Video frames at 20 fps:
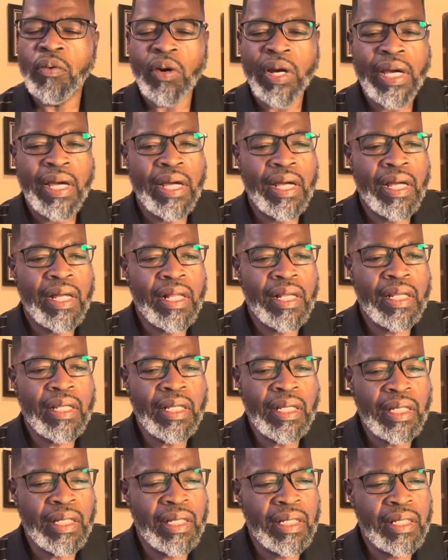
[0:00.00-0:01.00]

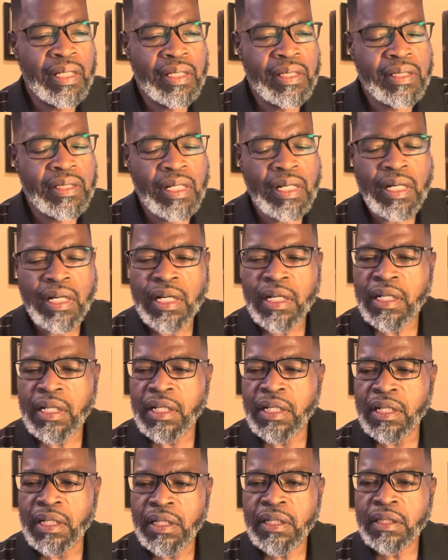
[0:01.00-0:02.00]
Well, it's a
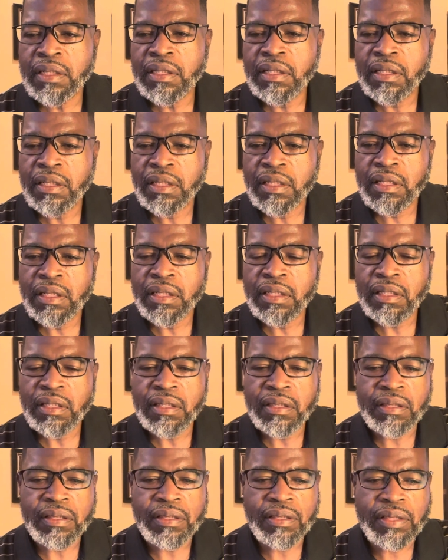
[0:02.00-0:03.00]

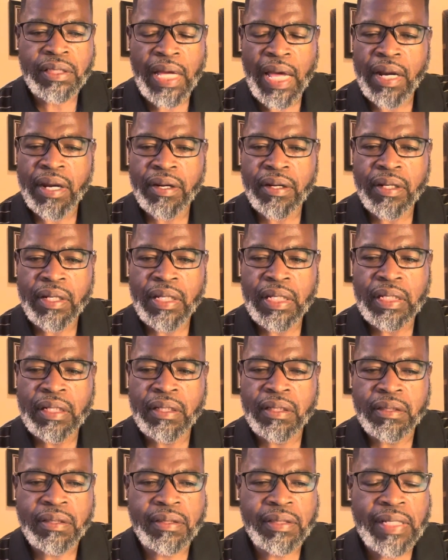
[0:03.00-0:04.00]
good-looking
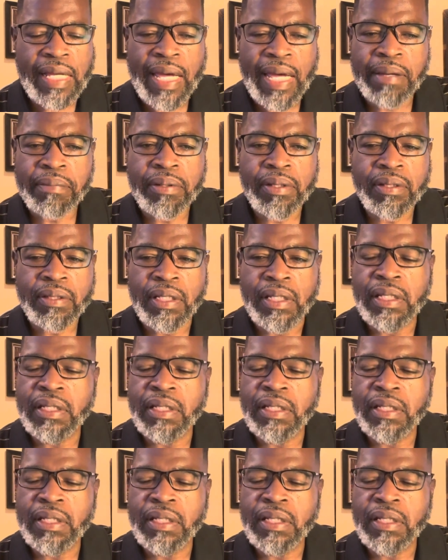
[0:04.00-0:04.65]
Saturday, a Sabbath.